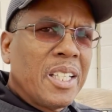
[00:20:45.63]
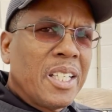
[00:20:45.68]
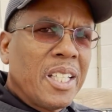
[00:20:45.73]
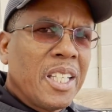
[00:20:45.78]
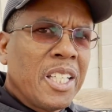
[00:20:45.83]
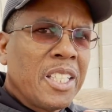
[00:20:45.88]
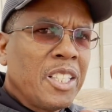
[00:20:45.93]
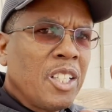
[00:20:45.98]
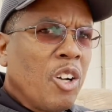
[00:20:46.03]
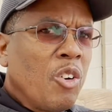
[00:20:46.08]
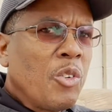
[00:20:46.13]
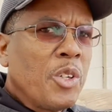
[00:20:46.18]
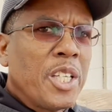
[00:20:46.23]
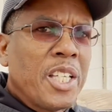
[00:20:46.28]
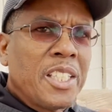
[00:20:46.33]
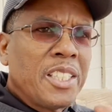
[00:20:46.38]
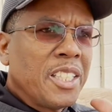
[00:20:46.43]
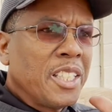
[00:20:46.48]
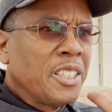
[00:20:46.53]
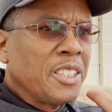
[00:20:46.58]
it
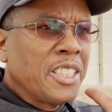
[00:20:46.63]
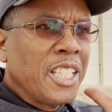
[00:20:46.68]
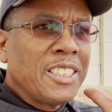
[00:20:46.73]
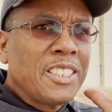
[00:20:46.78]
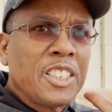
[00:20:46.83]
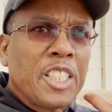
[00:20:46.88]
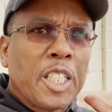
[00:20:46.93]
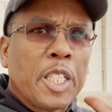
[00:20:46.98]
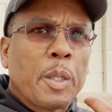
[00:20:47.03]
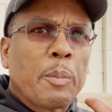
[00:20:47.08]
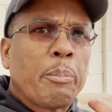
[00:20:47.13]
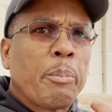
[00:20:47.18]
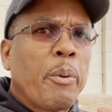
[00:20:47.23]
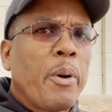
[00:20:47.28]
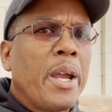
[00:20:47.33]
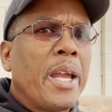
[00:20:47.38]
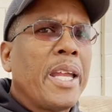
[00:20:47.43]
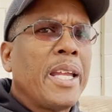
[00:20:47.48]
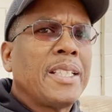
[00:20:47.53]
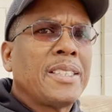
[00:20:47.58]
doesn't take a
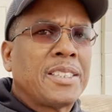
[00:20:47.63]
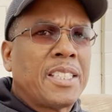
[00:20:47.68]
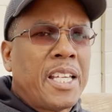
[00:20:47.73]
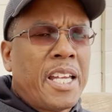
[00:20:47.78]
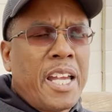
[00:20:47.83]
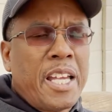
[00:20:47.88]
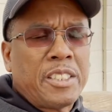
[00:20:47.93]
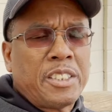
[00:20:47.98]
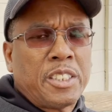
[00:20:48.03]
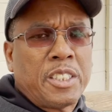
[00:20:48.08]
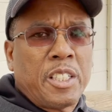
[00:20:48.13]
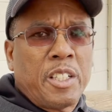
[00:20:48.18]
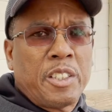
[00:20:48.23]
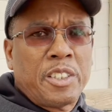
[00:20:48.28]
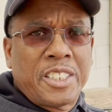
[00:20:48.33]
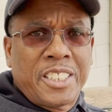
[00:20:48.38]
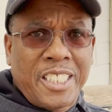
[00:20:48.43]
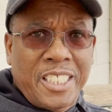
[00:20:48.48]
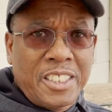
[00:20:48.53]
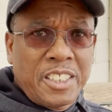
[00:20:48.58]
brain science
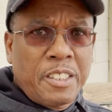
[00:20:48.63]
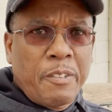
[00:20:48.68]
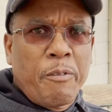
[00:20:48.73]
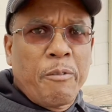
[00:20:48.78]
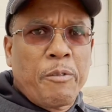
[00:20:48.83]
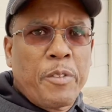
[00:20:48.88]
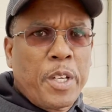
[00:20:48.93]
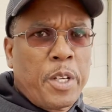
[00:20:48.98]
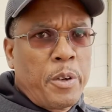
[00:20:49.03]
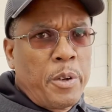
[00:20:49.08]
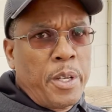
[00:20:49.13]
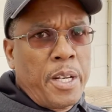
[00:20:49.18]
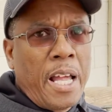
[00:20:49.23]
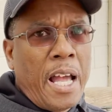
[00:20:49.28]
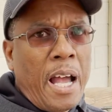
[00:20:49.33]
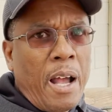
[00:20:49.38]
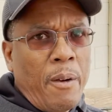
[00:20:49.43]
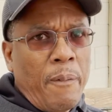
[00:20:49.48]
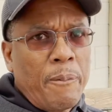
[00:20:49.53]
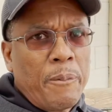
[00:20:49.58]
just to figure it
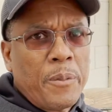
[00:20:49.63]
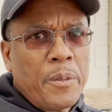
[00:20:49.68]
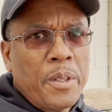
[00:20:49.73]
out